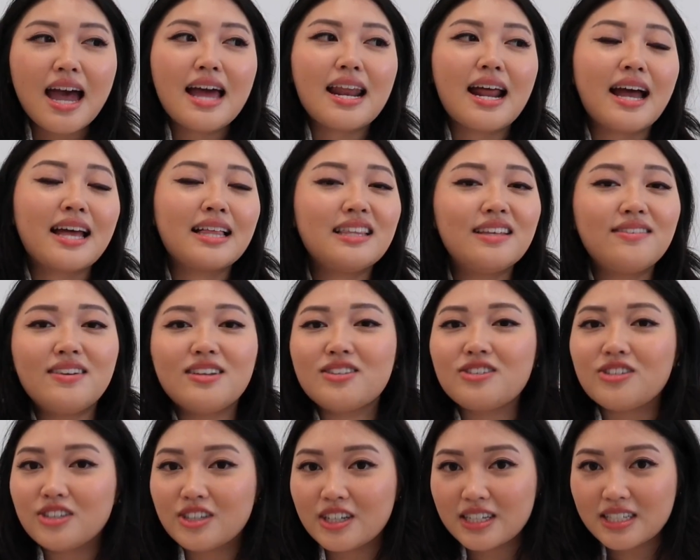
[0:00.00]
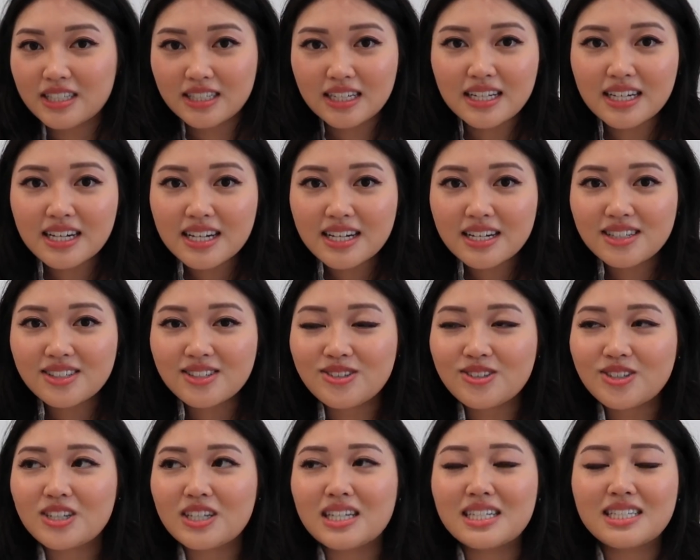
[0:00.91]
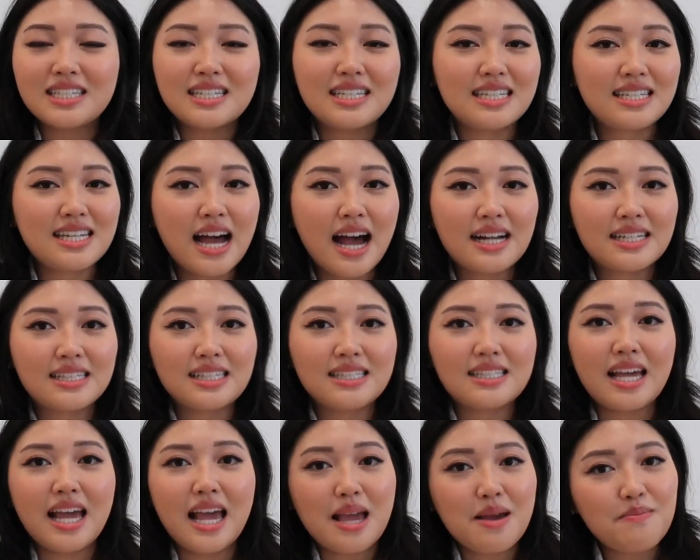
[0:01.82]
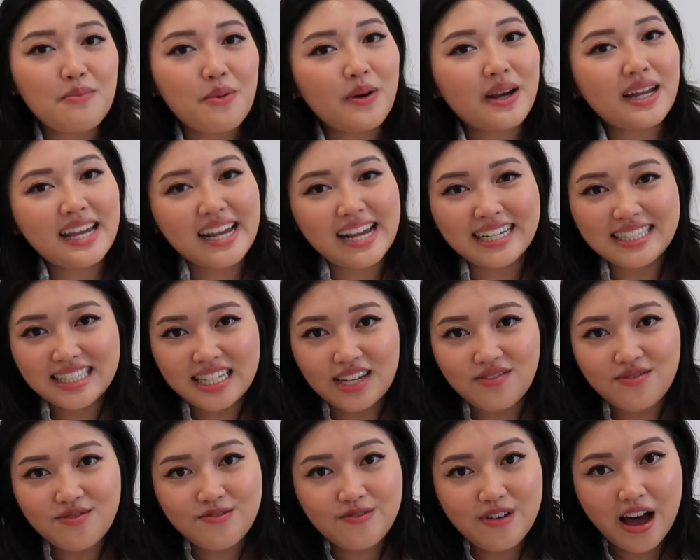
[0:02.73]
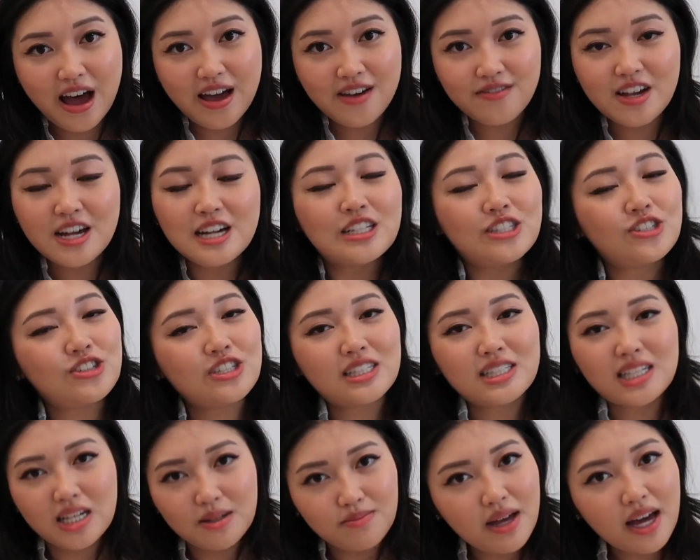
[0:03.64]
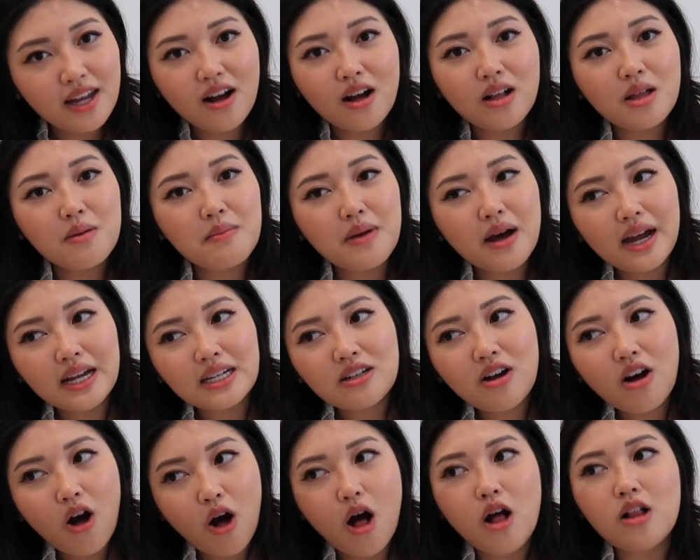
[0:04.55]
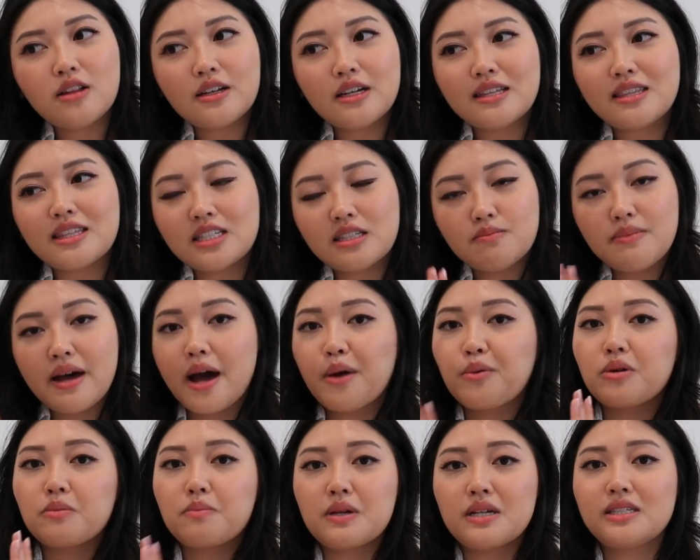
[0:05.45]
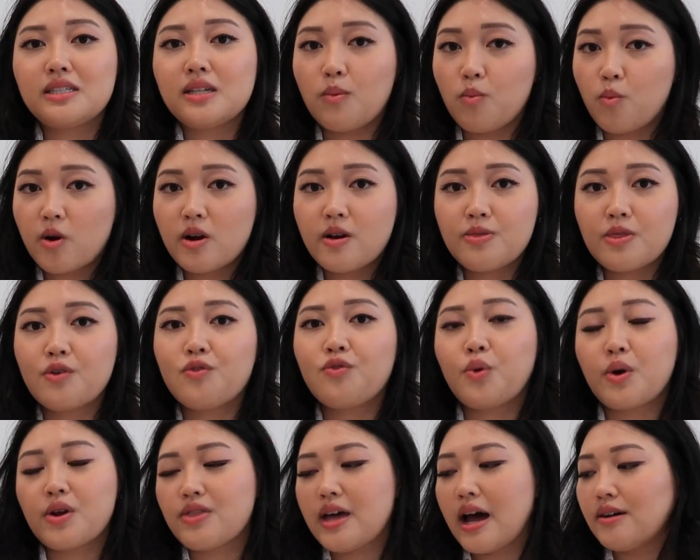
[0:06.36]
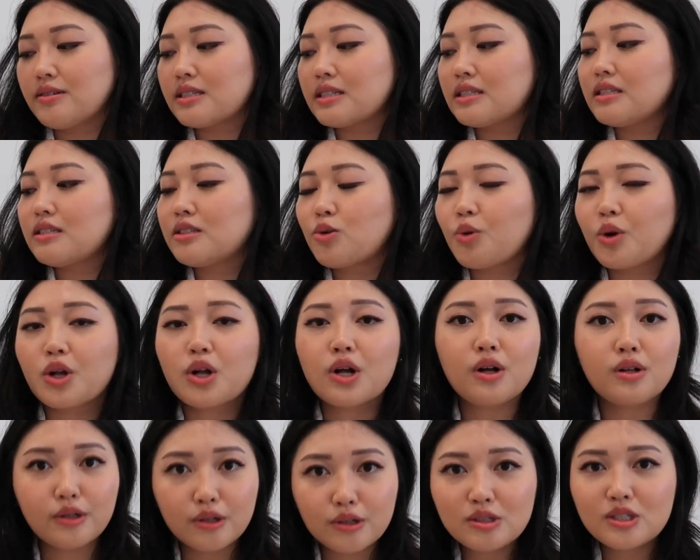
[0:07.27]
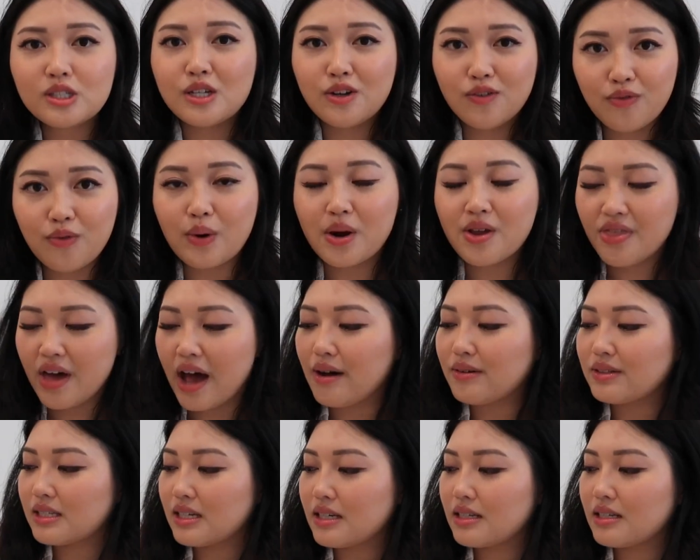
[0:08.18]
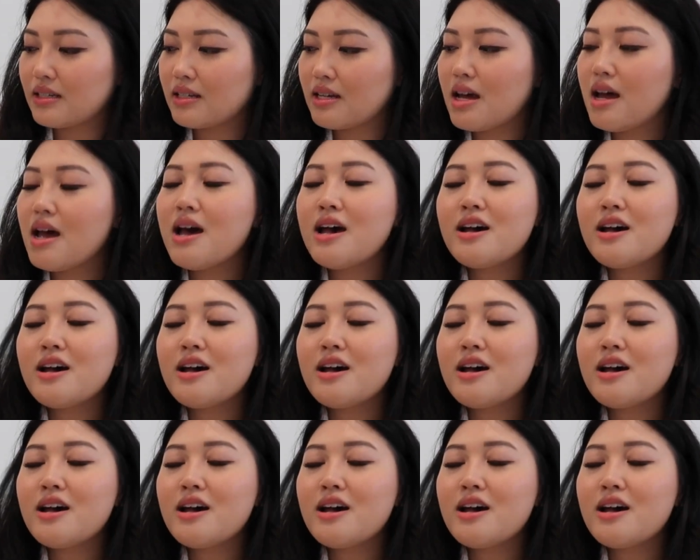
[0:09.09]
And I live in New York City, so New York City tax is 8.875. So just keep that all in mind. All in, this bag would be somewhere in the 4,000s or close to 4,000.